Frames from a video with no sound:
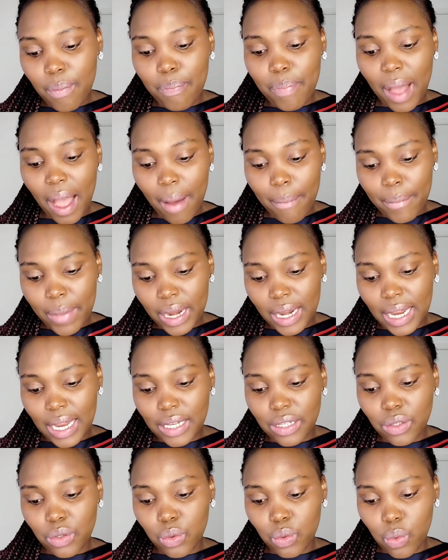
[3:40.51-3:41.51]
a
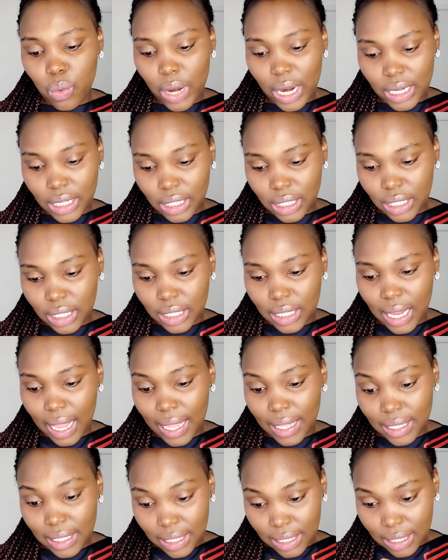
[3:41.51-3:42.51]
permanent
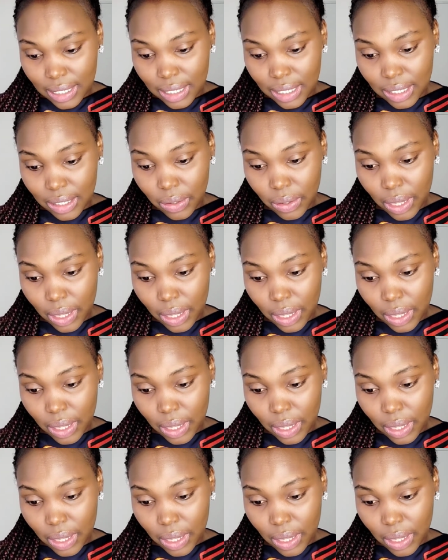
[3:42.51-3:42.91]
residence.